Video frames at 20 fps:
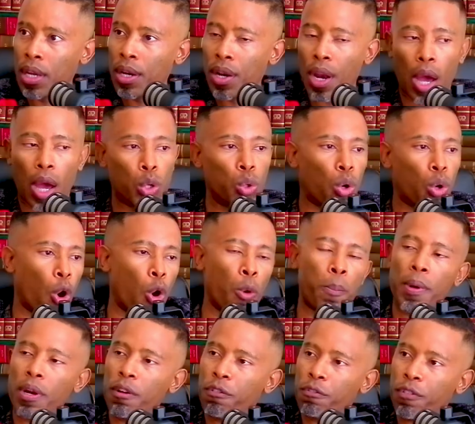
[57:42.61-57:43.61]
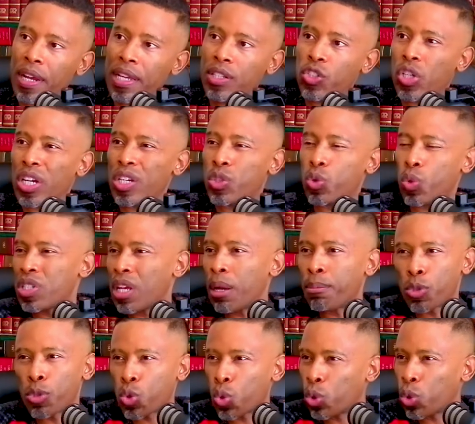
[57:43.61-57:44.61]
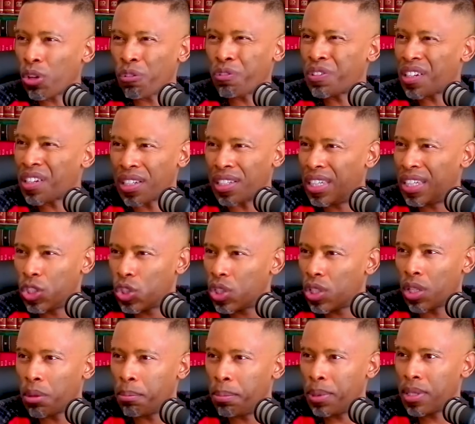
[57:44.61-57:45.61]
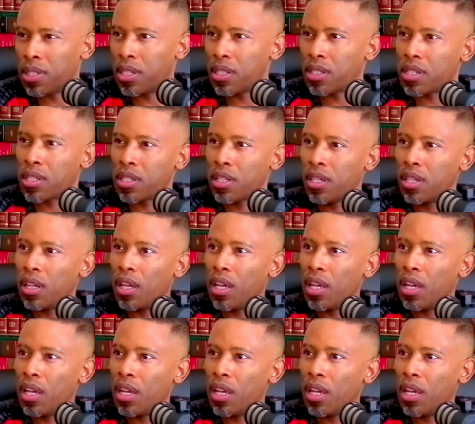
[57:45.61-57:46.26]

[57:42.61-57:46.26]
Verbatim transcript: now you go open a franchise or some sort of traditional business.